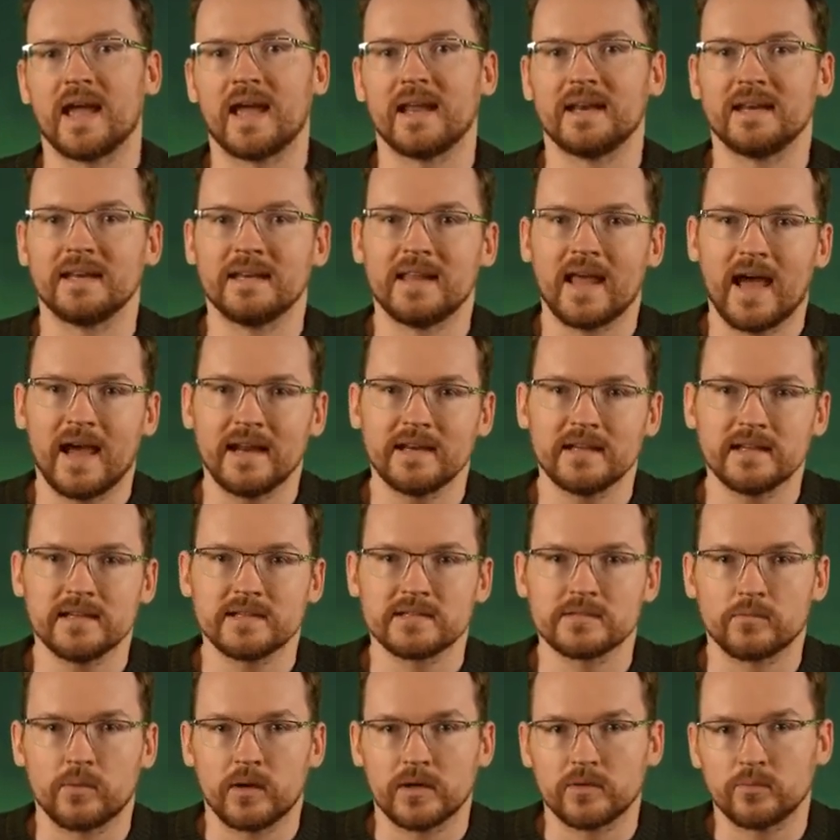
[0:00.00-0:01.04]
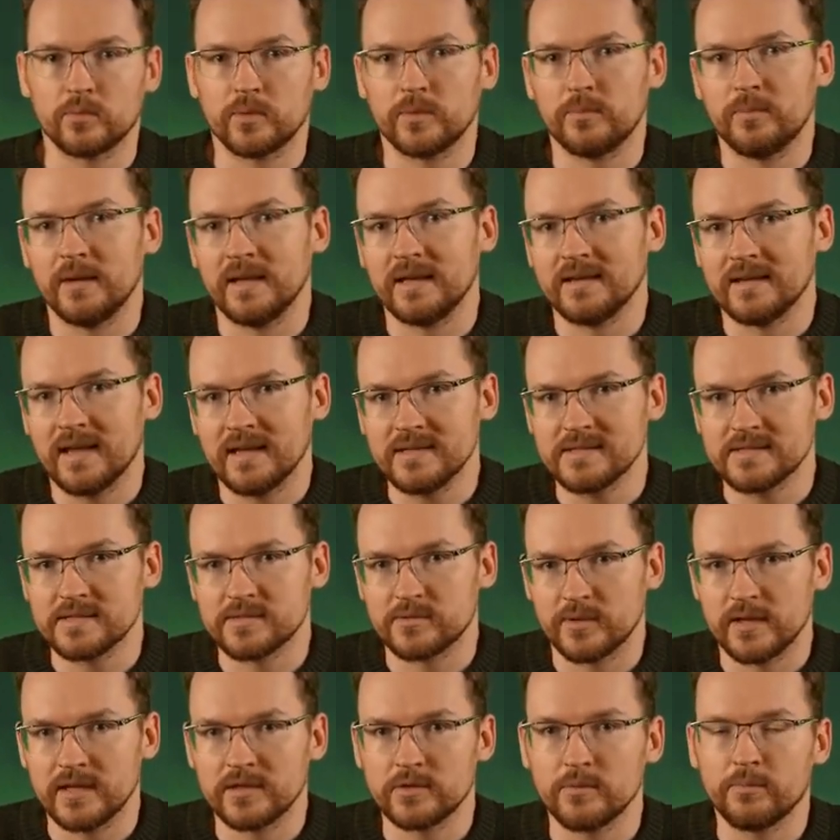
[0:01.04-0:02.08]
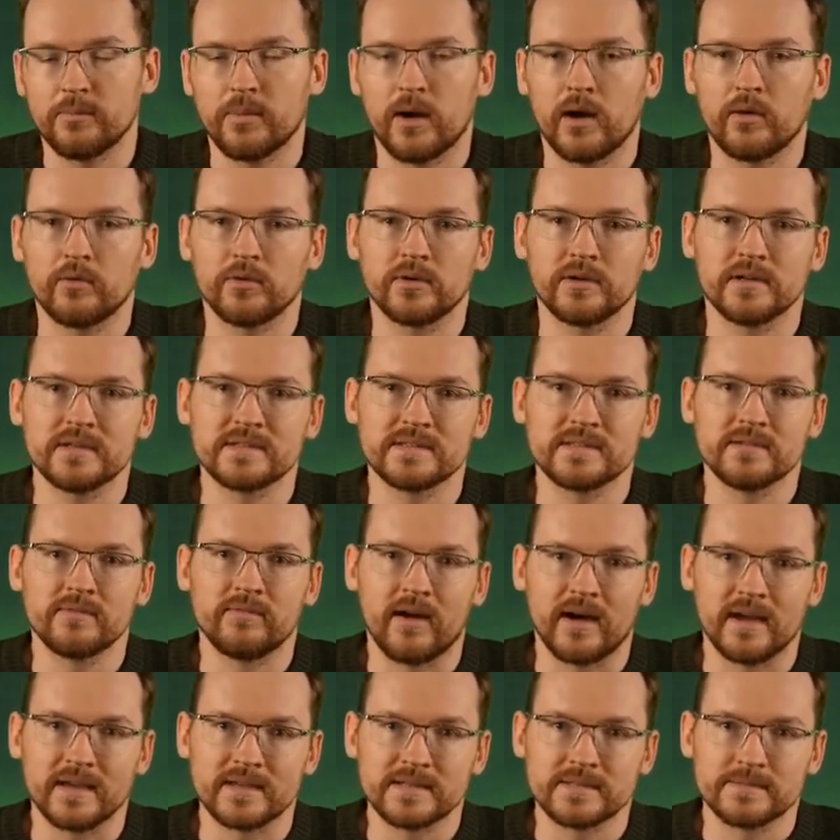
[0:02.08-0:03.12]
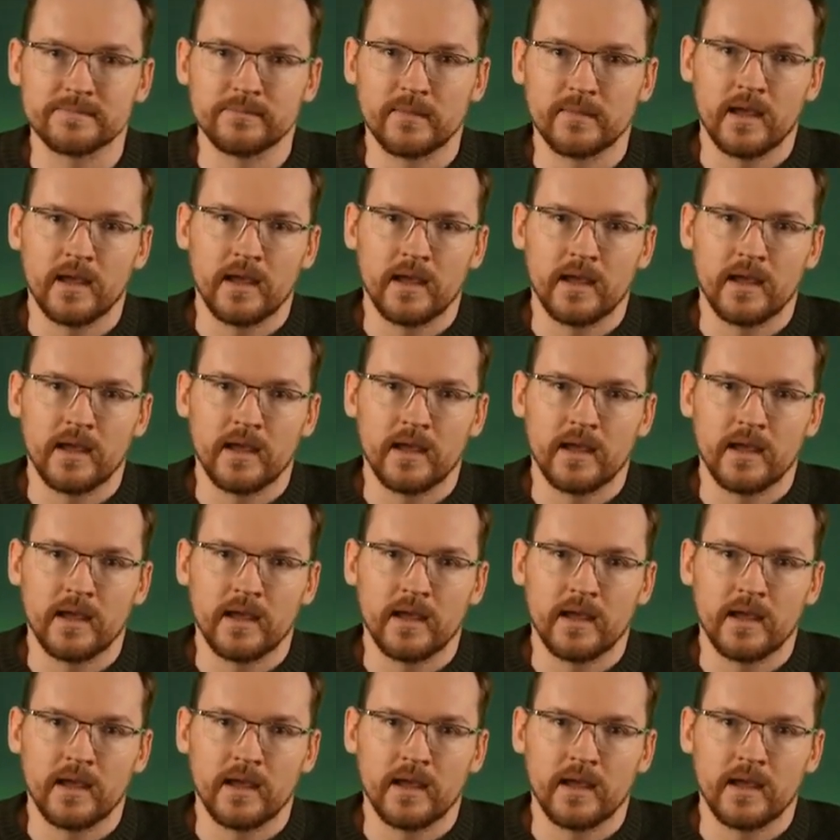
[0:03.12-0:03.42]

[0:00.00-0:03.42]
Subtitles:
and that is what would be necessary to power this device